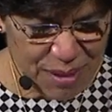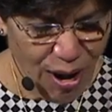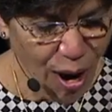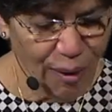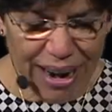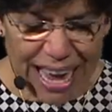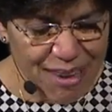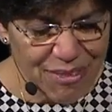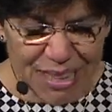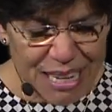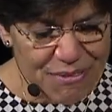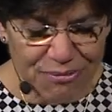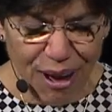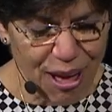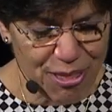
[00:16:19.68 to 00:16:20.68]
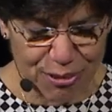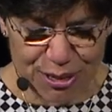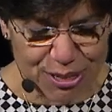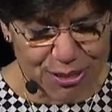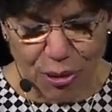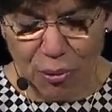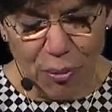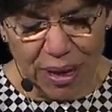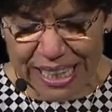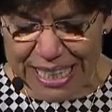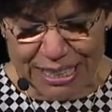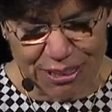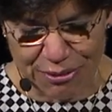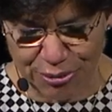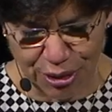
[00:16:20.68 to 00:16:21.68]
Our Heavenly Father is so
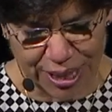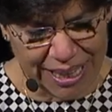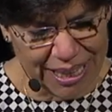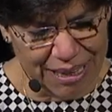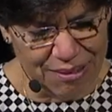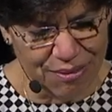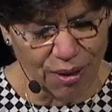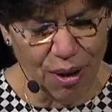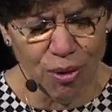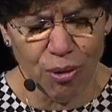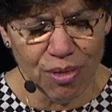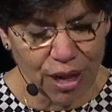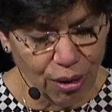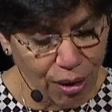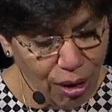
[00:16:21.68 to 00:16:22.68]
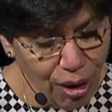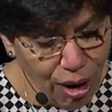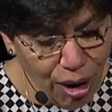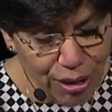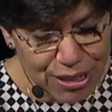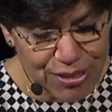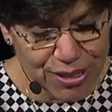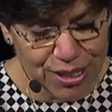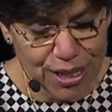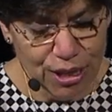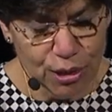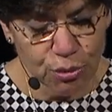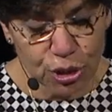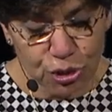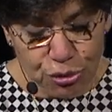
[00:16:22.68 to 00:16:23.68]
willing to forgive. Oh, that our hearts
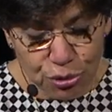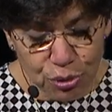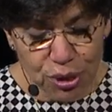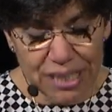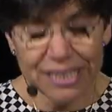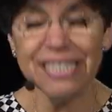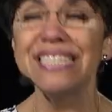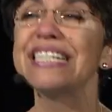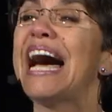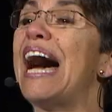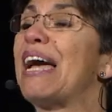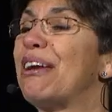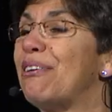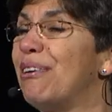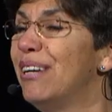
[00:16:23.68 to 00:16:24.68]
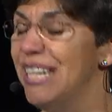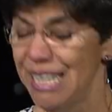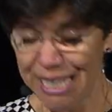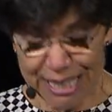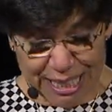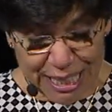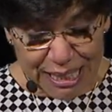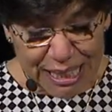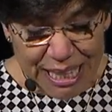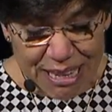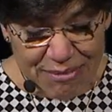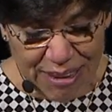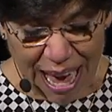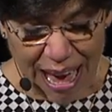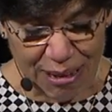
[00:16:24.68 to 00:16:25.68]
would truly desire to
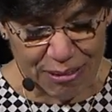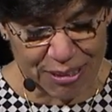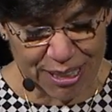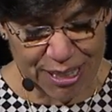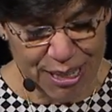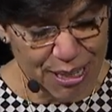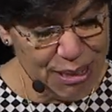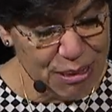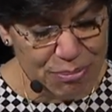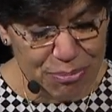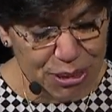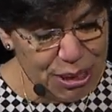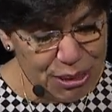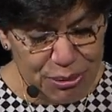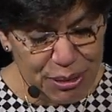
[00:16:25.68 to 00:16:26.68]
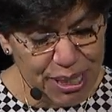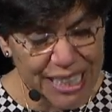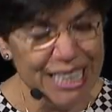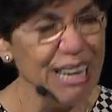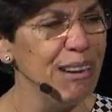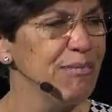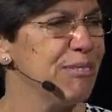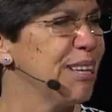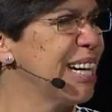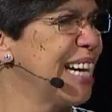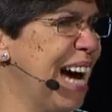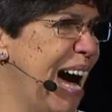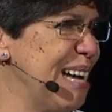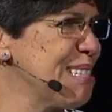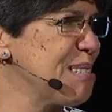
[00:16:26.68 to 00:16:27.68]
live out the beauty of the
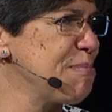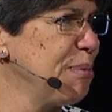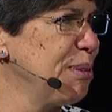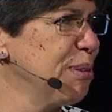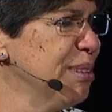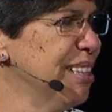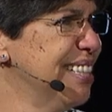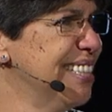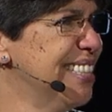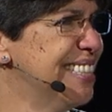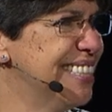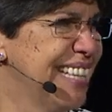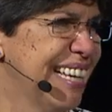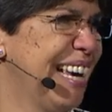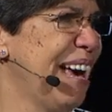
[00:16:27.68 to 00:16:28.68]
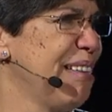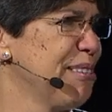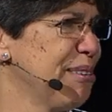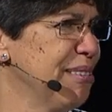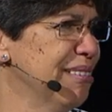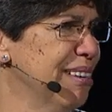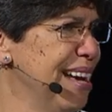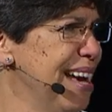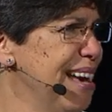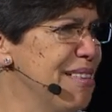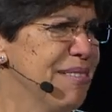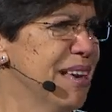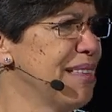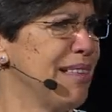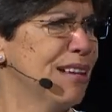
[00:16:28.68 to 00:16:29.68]
gospel together. I
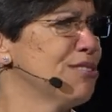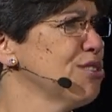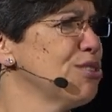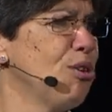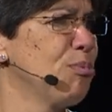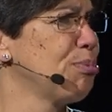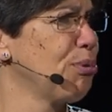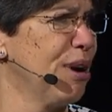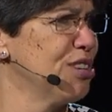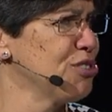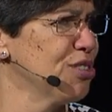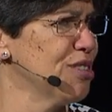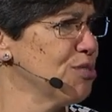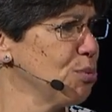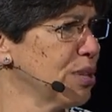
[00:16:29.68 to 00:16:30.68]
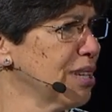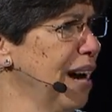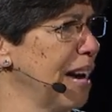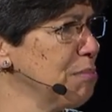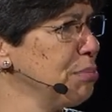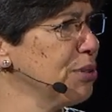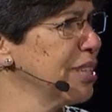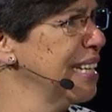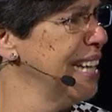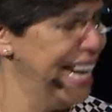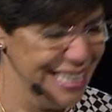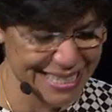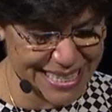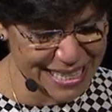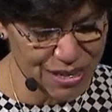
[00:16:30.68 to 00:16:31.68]
think that's so precious what God put in
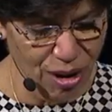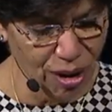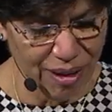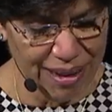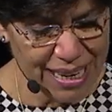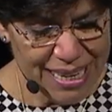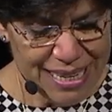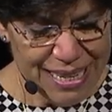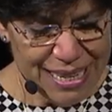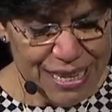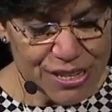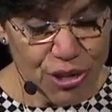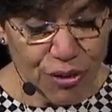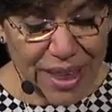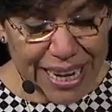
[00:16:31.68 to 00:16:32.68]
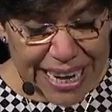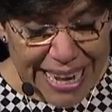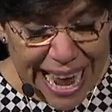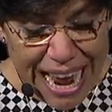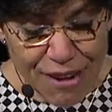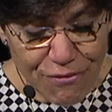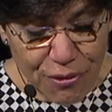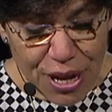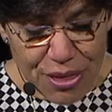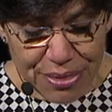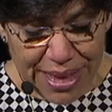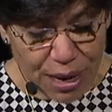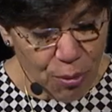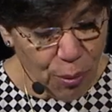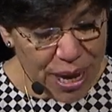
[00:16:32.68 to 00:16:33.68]
Nancy's heart. So that in
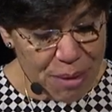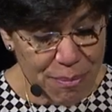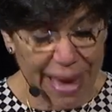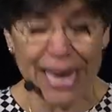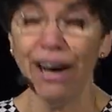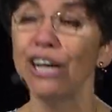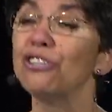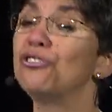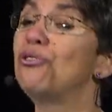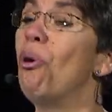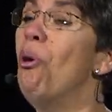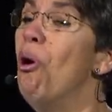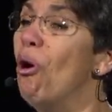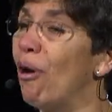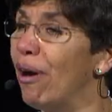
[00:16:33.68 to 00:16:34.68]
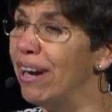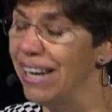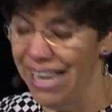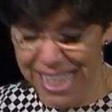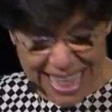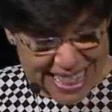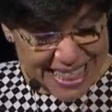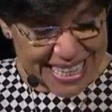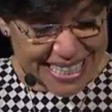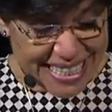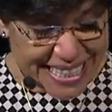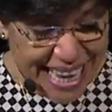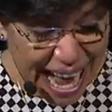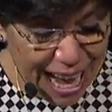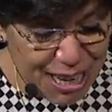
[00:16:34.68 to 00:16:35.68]
everything we may adorn the
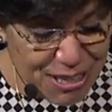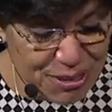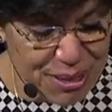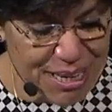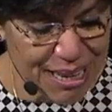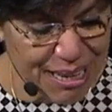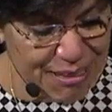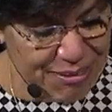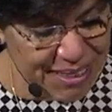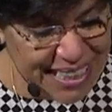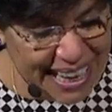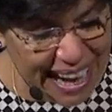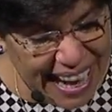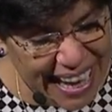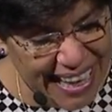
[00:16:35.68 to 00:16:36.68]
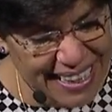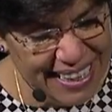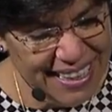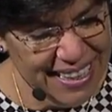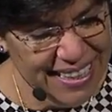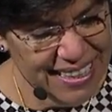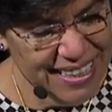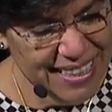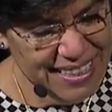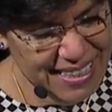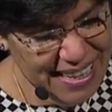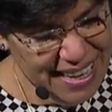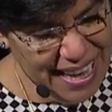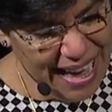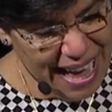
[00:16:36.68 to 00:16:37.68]
doctrine of God,
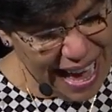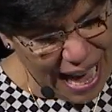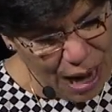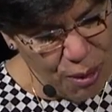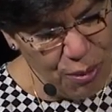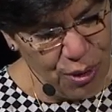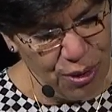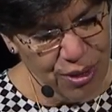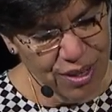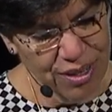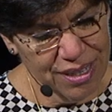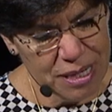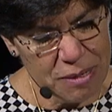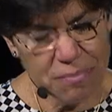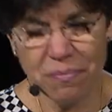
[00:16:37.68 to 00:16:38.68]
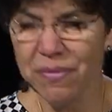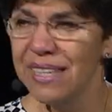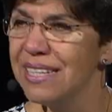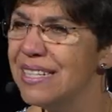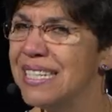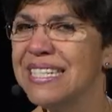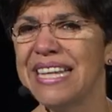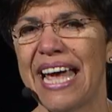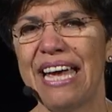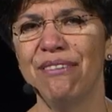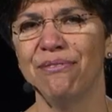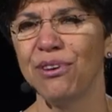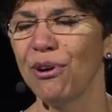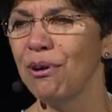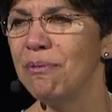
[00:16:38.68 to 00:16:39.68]
our
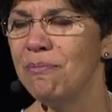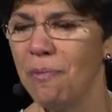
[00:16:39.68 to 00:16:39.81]
Savior.